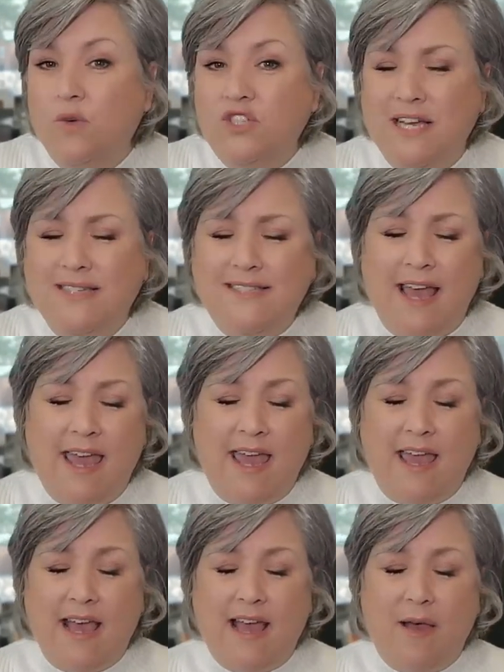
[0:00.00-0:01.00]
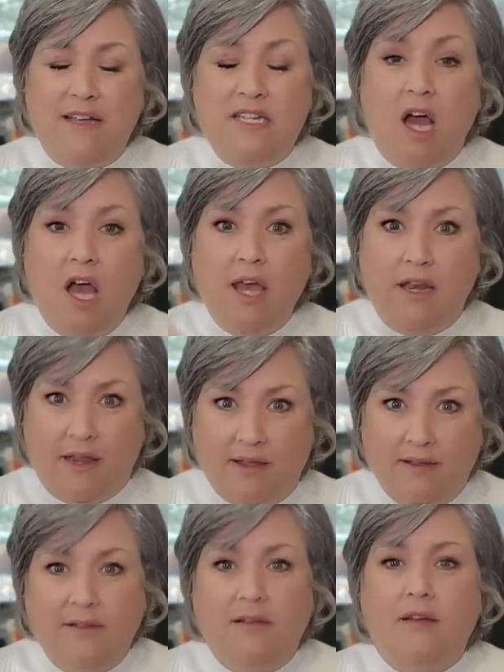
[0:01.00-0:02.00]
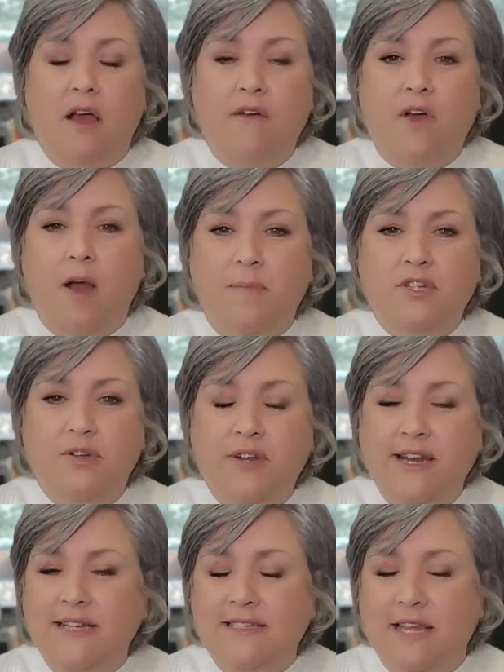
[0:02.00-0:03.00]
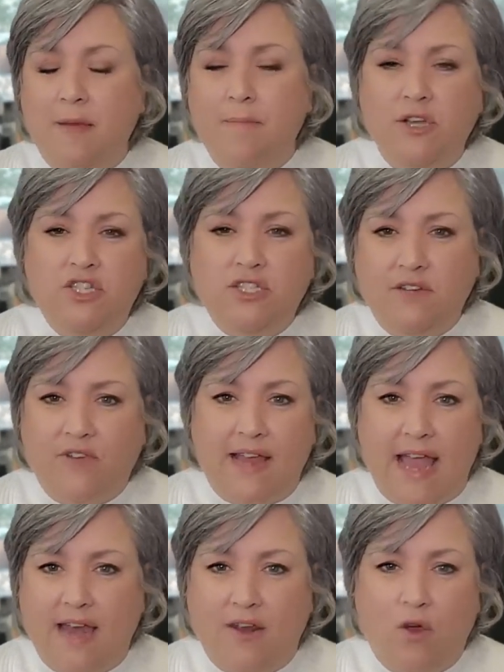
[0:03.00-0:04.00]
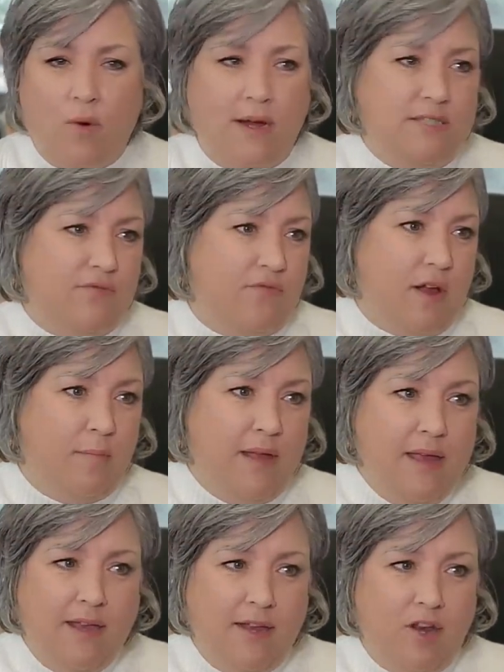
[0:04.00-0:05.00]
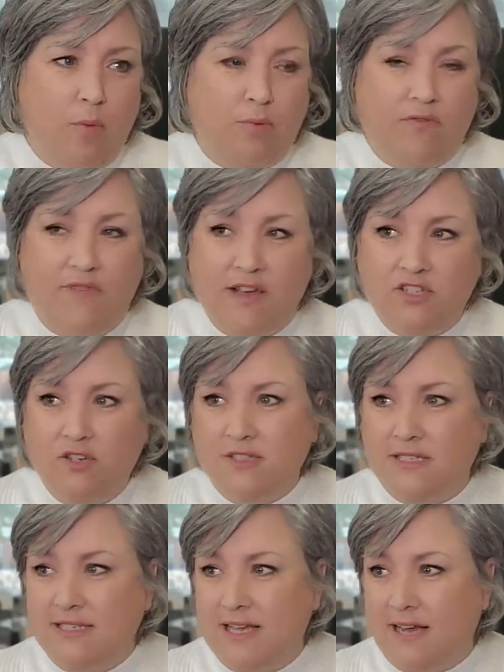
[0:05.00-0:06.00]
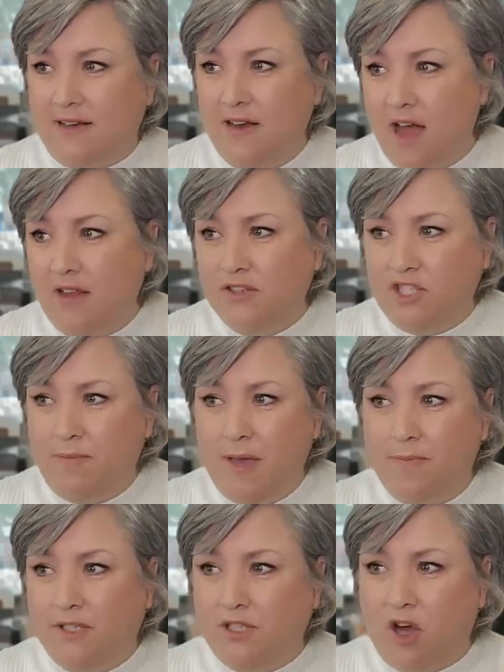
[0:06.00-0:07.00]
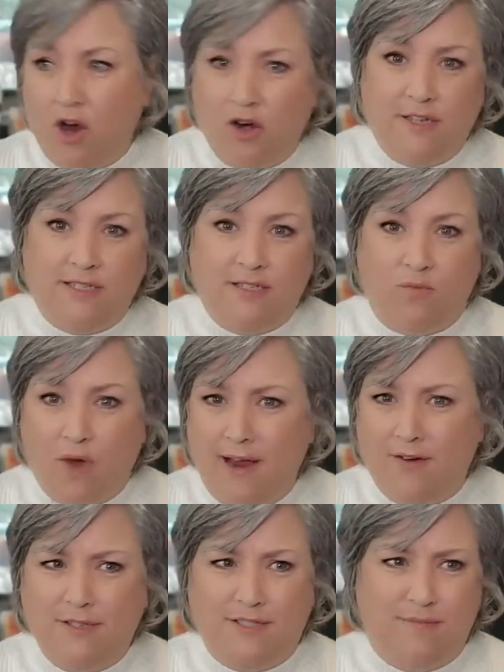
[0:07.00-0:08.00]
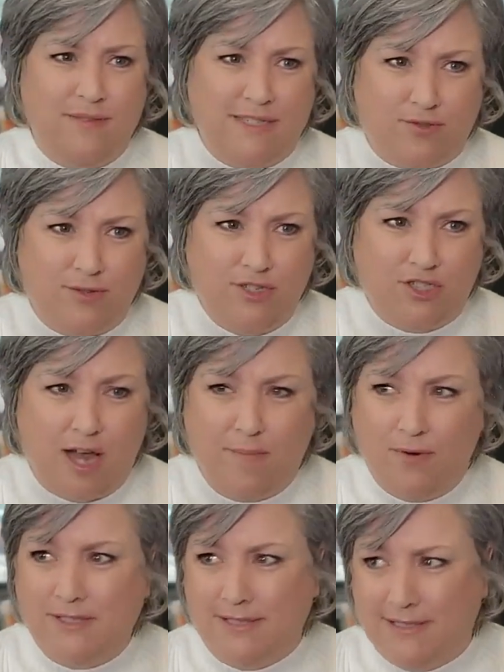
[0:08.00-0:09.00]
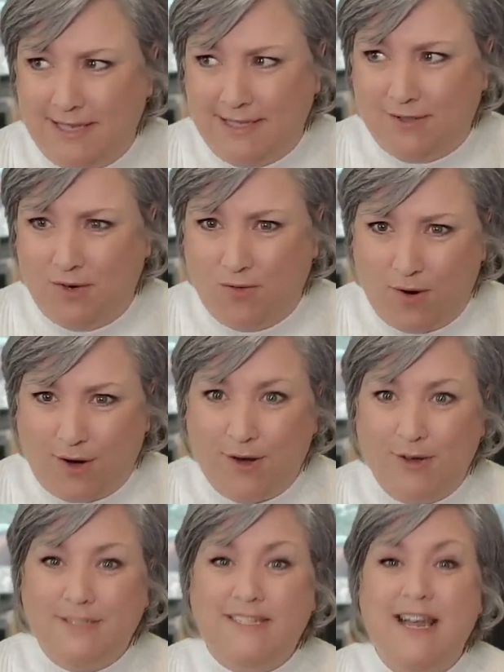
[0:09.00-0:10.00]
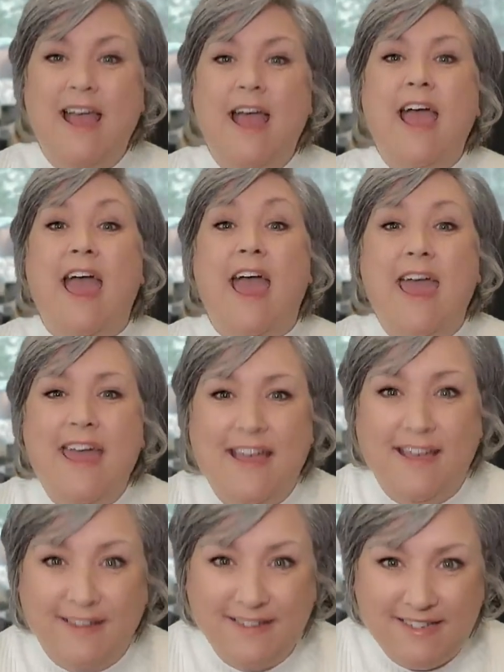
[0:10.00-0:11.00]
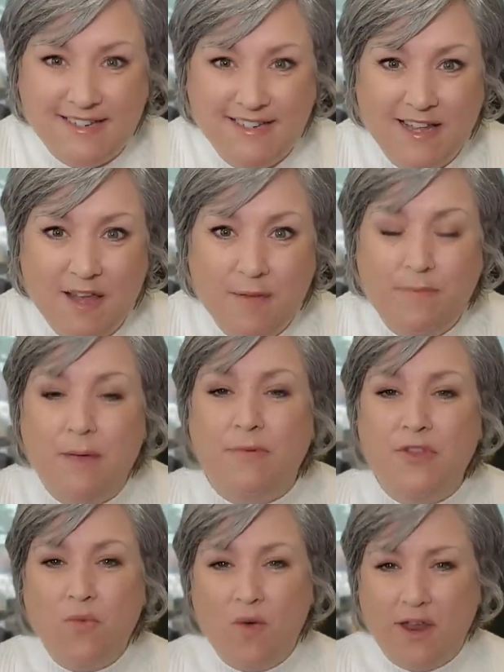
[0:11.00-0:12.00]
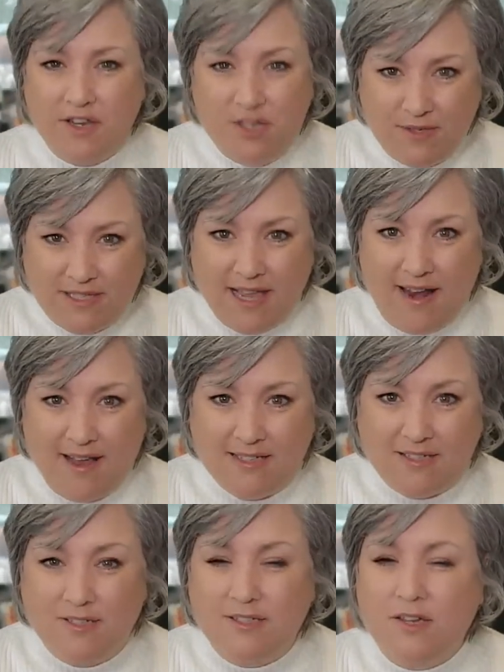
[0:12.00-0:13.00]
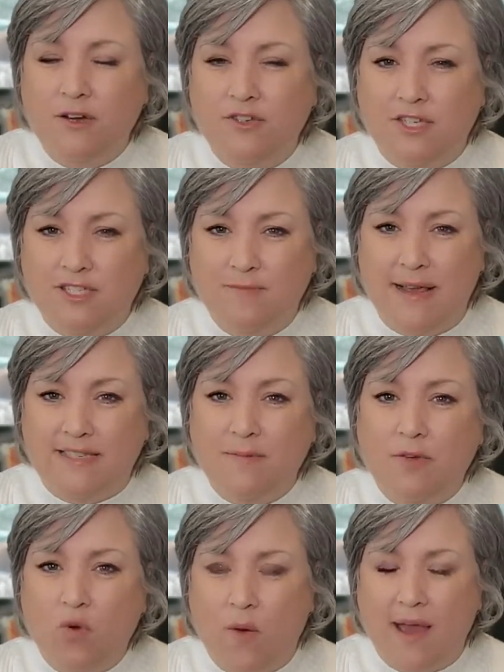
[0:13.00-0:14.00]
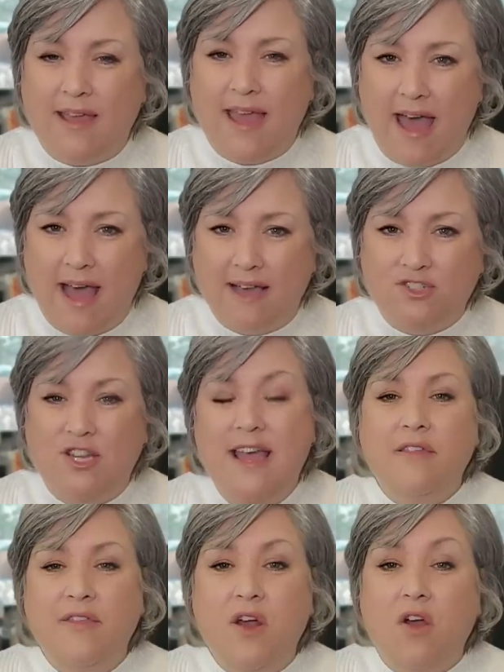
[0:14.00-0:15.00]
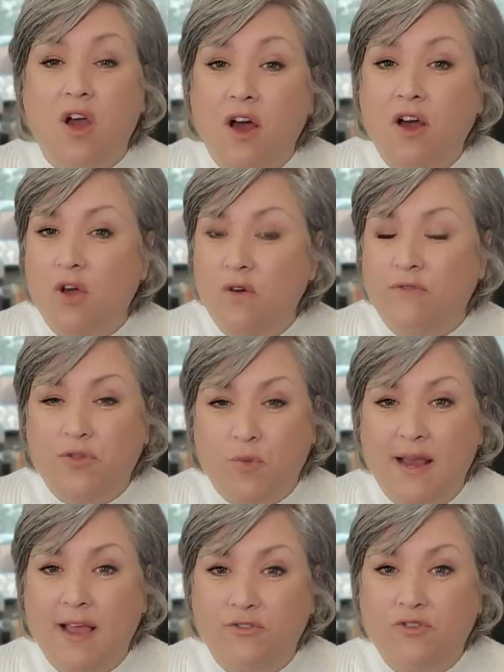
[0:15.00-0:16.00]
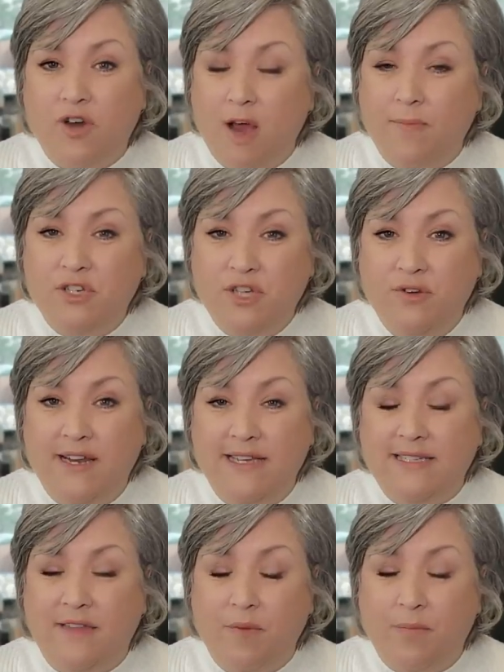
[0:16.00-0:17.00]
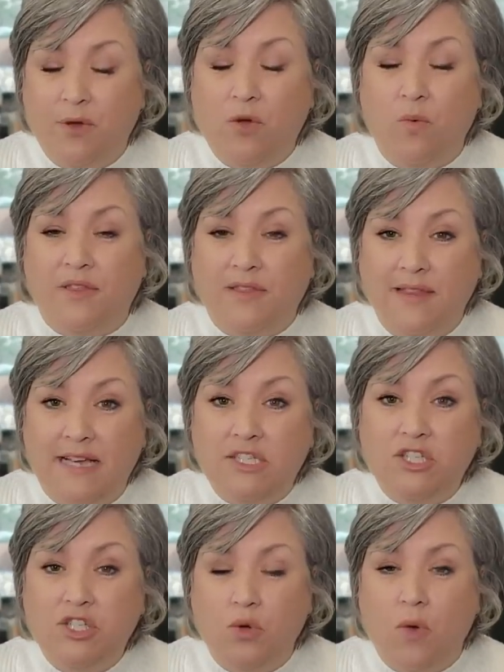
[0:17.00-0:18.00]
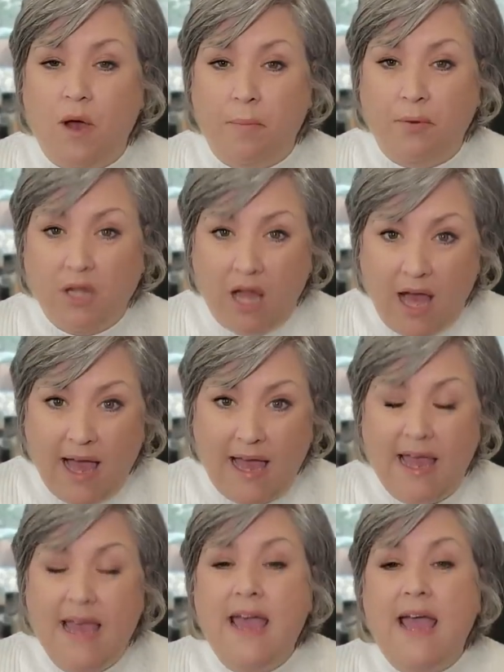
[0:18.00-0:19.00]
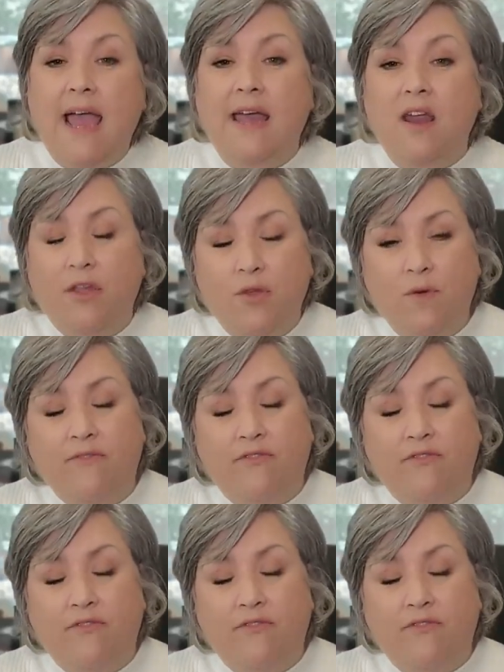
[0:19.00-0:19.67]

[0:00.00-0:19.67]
which has a ton of opportunities in a bunch of different categories from, professionals and technology people to artists and writers and mystery shoppers and seasonal workers and people that want to do side hustles or just make some quick cash. There are over 300 opportunities in the book with links to apply and other